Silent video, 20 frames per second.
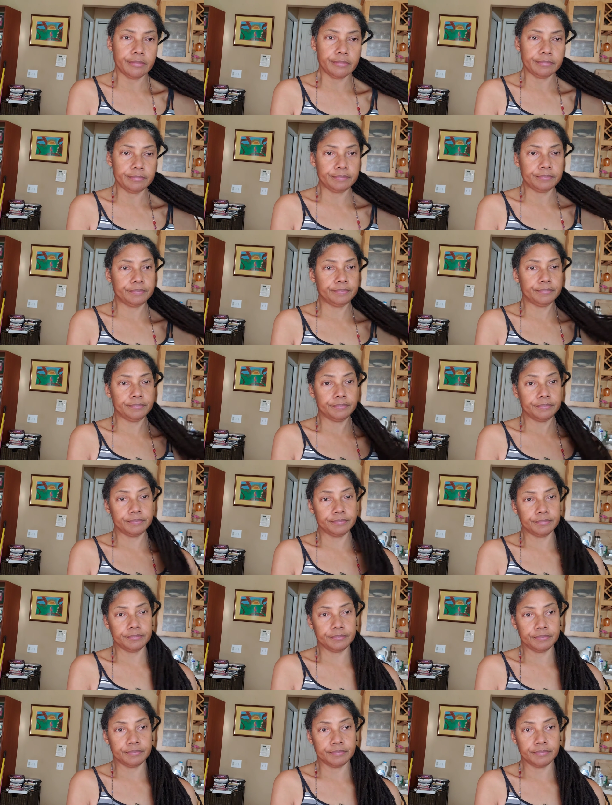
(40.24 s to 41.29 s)

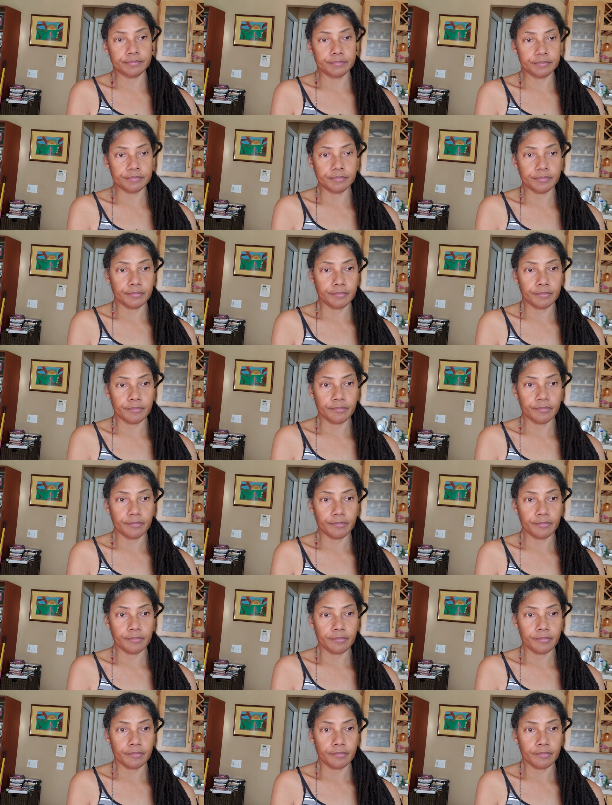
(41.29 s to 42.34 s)

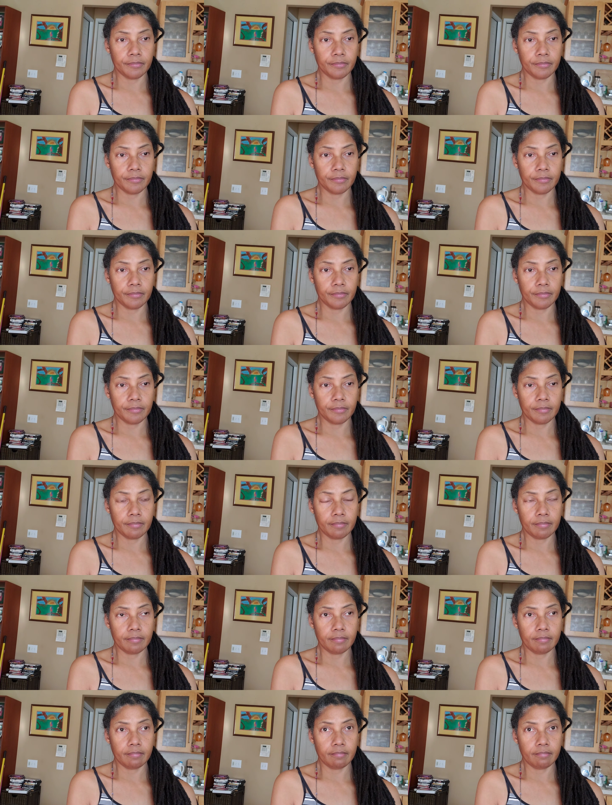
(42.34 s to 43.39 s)

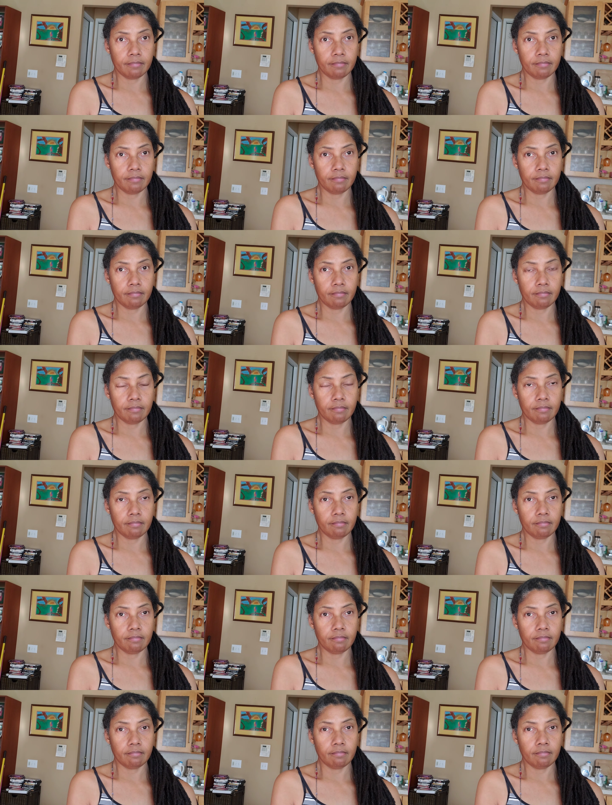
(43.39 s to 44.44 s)

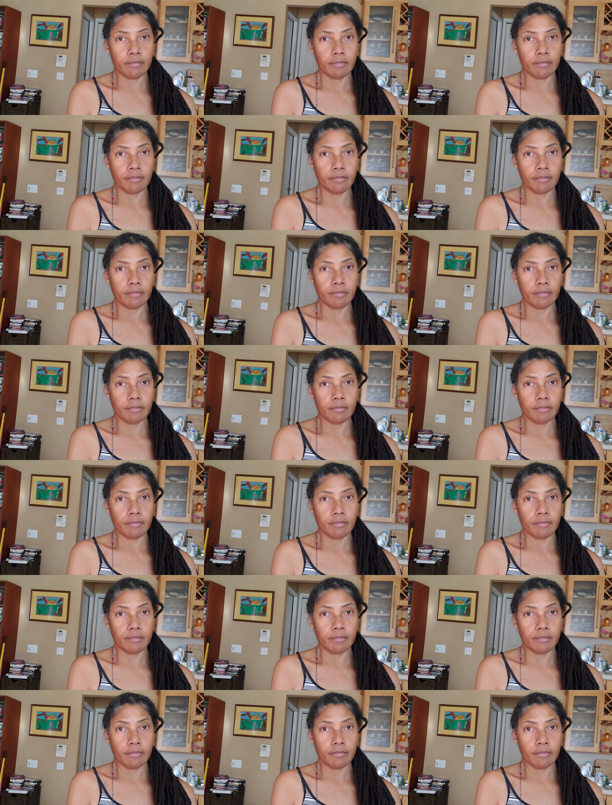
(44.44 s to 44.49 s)
[no speech]